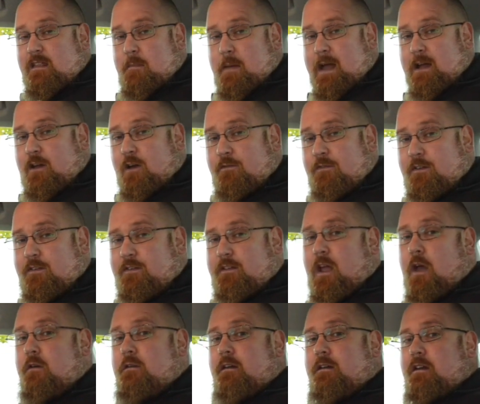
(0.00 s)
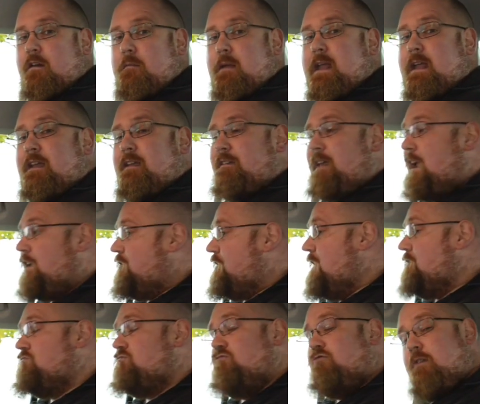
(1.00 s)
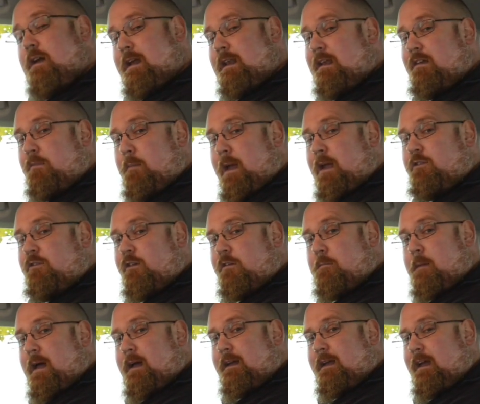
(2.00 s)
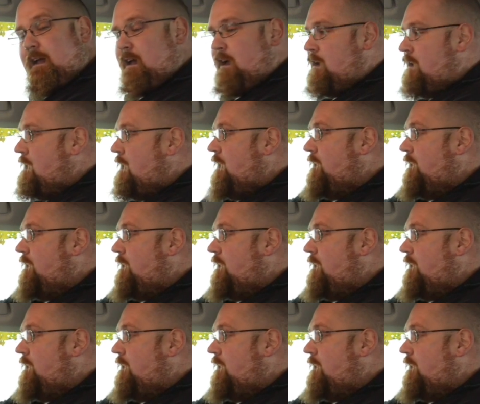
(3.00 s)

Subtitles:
back of the Skoda Kamiq is actually really spacious back here.